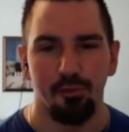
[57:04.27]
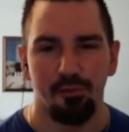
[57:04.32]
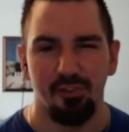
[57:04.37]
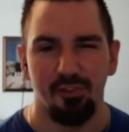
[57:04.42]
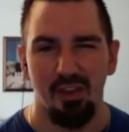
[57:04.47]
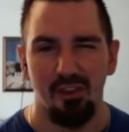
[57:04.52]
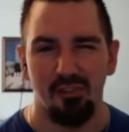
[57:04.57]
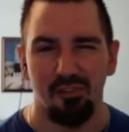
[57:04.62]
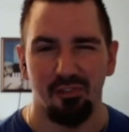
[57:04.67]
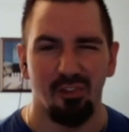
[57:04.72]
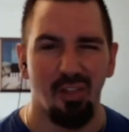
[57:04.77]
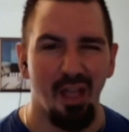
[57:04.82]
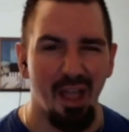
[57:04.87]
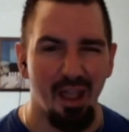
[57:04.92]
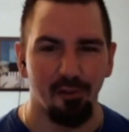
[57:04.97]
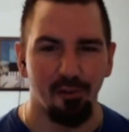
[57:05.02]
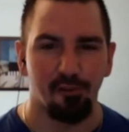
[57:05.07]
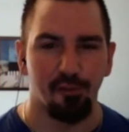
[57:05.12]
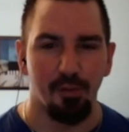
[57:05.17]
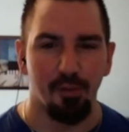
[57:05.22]
say
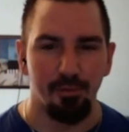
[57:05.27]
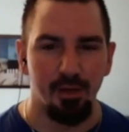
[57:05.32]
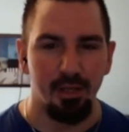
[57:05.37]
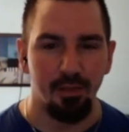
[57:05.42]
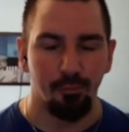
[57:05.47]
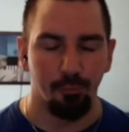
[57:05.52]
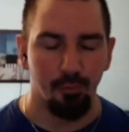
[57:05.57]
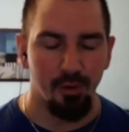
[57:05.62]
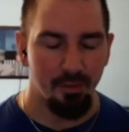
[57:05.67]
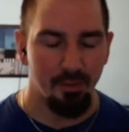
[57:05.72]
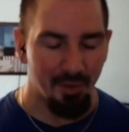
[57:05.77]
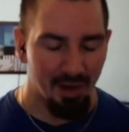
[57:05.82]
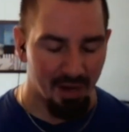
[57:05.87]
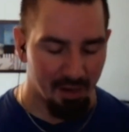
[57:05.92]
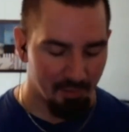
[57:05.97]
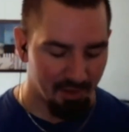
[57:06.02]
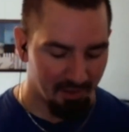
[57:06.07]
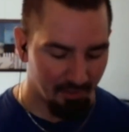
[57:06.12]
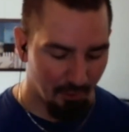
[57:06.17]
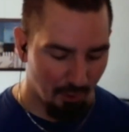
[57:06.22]
/73
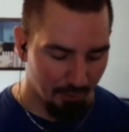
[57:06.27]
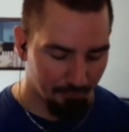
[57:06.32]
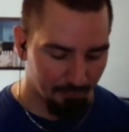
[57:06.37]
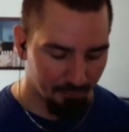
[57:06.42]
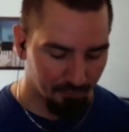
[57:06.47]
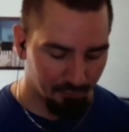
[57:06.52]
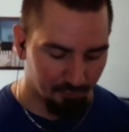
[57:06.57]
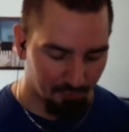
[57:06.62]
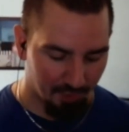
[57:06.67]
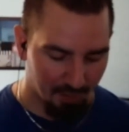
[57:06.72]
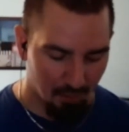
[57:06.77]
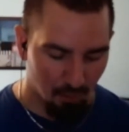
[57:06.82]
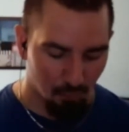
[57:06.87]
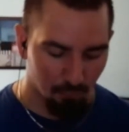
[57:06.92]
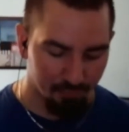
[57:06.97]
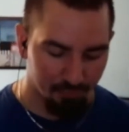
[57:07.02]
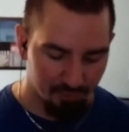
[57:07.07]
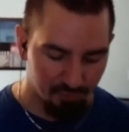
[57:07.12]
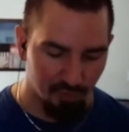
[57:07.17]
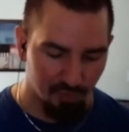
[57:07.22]
Miami Dolphins, and I
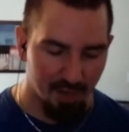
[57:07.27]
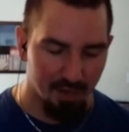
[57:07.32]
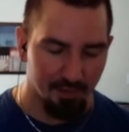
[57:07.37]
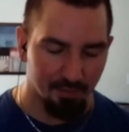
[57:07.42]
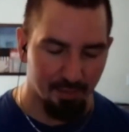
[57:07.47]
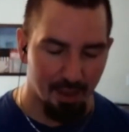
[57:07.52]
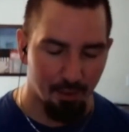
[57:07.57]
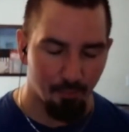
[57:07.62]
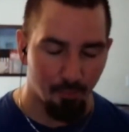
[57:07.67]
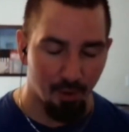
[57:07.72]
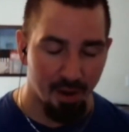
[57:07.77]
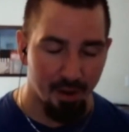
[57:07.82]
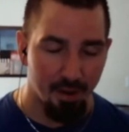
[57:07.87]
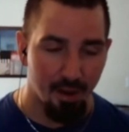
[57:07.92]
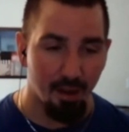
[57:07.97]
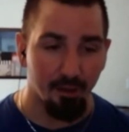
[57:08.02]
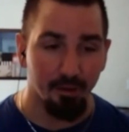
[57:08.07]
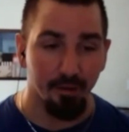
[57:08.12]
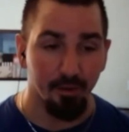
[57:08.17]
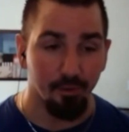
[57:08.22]
only say it that way.
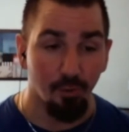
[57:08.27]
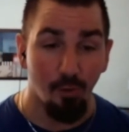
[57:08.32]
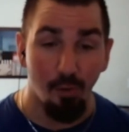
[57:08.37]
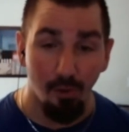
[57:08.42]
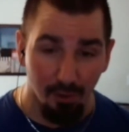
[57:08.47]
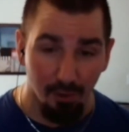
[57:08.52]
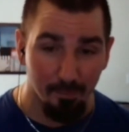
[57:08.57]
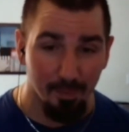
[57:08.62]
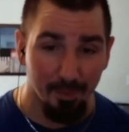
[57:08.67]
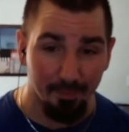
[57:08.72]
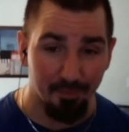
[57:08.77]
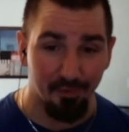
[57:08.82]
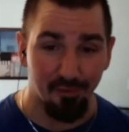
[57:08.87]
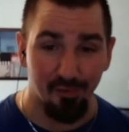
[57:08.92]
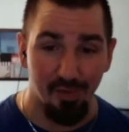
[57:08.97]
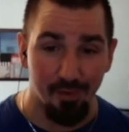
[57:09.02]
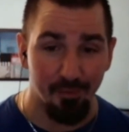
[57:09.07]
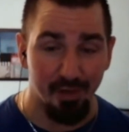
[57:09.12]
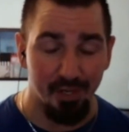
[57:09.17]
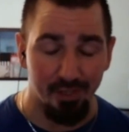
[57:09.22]
I'm going to talk about the
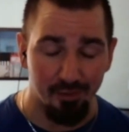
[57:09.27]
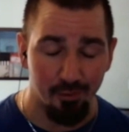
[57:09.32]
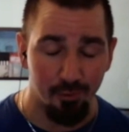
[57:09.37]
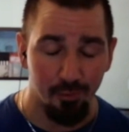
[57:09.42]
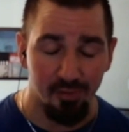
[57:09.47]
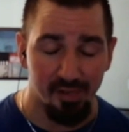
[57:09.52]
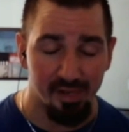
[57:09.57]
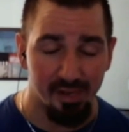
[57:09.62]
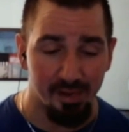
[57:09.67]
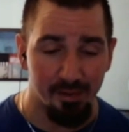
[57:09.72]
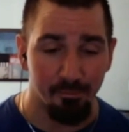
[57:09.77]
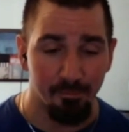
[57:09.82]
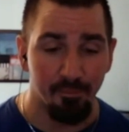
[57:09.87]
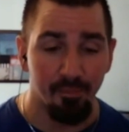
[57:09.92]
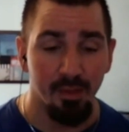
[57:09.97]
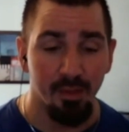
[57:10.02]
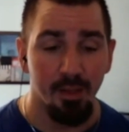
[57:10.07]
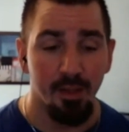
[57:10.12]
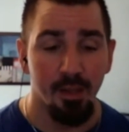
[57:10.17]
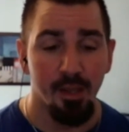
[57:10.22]
72 team,
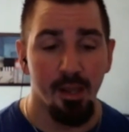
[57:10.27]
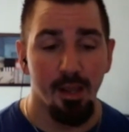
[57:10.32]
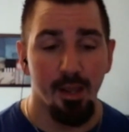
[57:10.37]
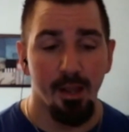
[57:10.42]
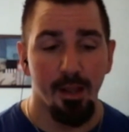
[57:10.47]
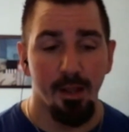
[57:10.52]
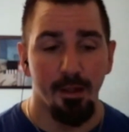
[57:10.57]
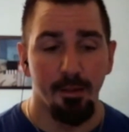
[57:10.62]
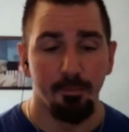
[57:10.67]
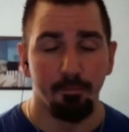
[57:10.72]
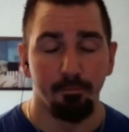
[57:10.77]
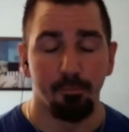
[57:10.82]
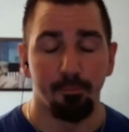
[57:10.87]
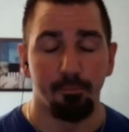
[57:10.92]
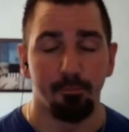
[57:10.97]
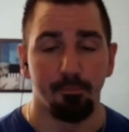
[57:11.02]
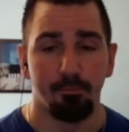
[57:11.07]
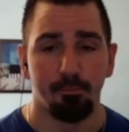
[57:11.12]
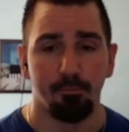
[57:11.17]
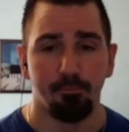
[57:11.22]

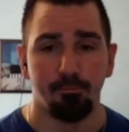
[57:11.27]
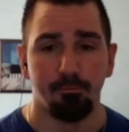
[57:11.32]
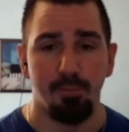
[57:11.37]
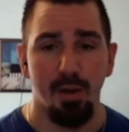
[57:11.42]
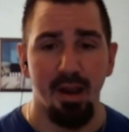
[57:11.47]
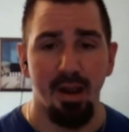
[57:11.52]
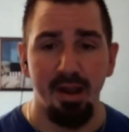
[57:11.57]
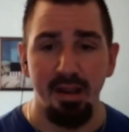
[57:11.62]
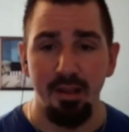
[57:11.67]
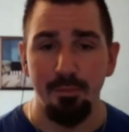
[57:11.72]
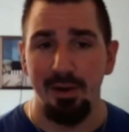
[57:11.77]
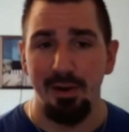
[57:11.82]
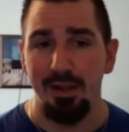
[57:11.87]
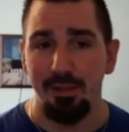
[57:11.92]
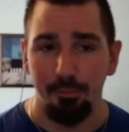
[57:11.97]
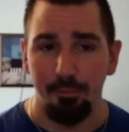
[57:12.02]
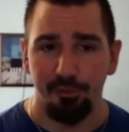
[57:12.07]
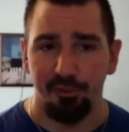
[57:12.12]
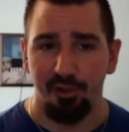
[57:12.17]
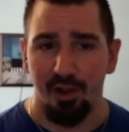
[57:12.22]
but anybody
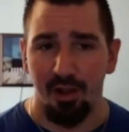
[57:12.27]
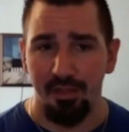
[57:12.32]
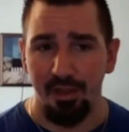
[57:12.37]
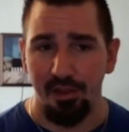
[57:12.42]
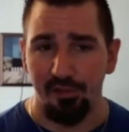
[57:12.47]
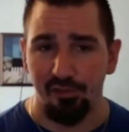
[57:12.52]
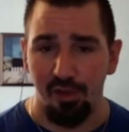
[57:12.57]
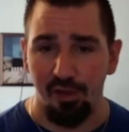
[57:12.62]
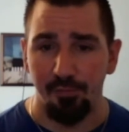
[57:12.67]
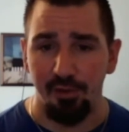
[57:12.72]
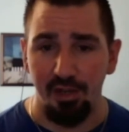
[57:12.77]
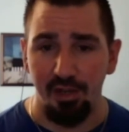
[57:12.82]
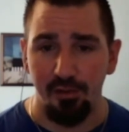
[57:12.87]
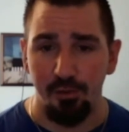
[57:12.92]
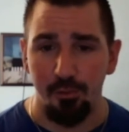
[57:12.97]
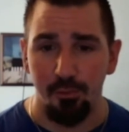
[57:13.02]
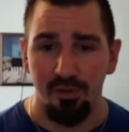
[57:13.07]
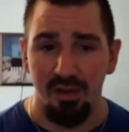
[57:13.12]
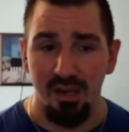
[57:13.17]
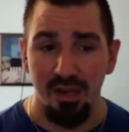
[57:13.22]
that was on that
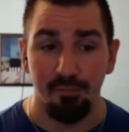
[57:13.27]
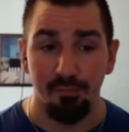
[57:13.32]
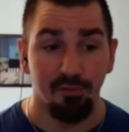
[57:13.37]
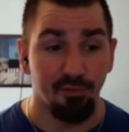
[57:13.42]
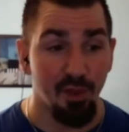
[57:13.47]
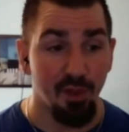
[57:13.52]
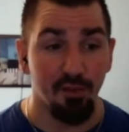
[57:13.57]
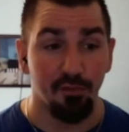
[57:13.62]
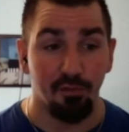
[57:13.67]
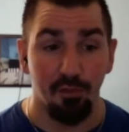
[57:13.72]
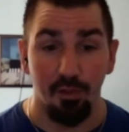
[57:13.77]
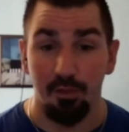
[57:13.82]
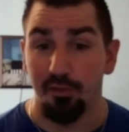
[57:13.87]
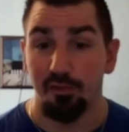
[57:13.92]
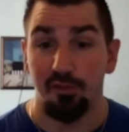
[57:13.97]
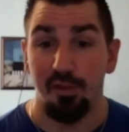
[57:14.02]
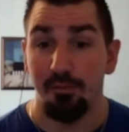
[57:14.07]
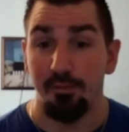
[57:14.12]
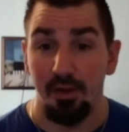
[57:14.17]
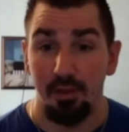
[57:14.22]
72 team says that the
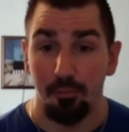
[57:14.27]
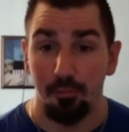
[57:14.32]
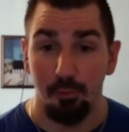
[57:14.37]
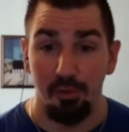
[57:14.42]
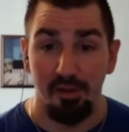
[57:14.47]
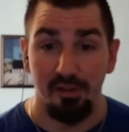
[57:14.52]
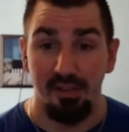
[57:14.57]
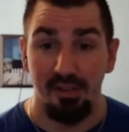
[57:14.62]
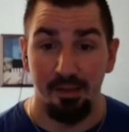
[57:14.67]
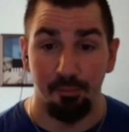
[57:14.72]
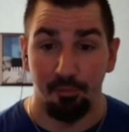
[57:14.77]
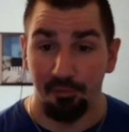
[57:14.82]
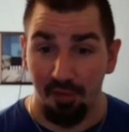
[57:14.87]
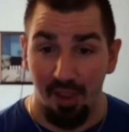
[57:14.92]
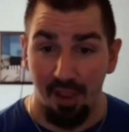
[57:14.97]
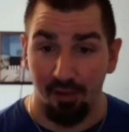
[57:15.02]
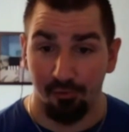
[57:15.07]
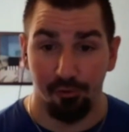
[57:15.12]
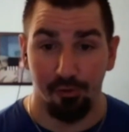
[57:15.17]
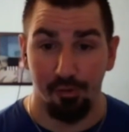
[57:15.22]
73 team was
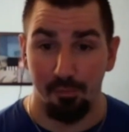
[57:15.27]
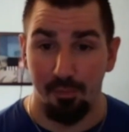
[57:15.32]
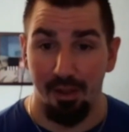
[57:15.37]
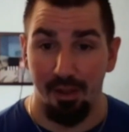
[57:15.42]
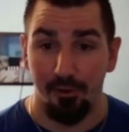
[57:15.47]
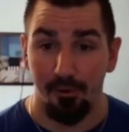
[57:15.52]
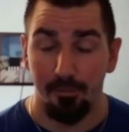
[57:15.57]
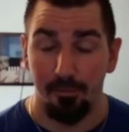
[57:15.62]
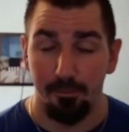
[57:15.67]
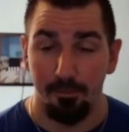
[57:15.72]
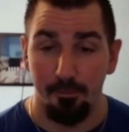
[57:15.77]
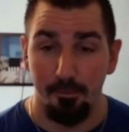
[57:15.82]
actually better.